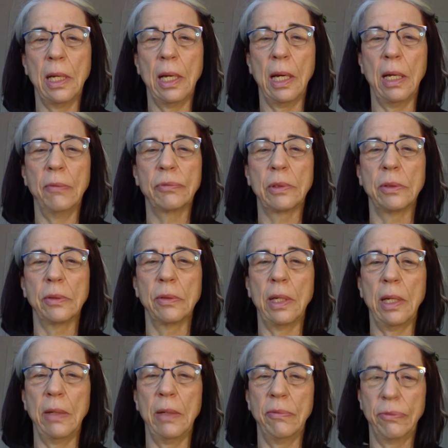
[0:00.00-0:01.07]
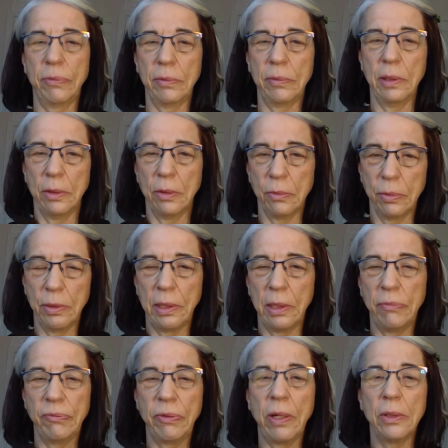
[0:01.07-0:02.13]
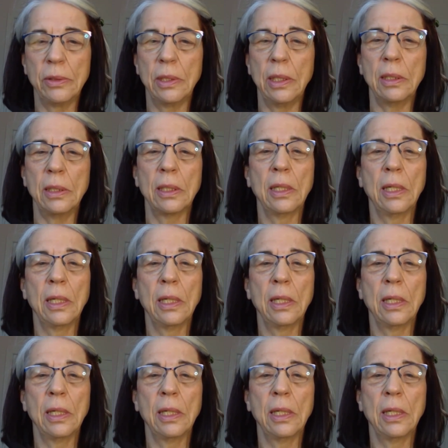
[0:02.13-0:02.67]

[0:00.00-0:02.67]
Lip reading: after they've, really felt it,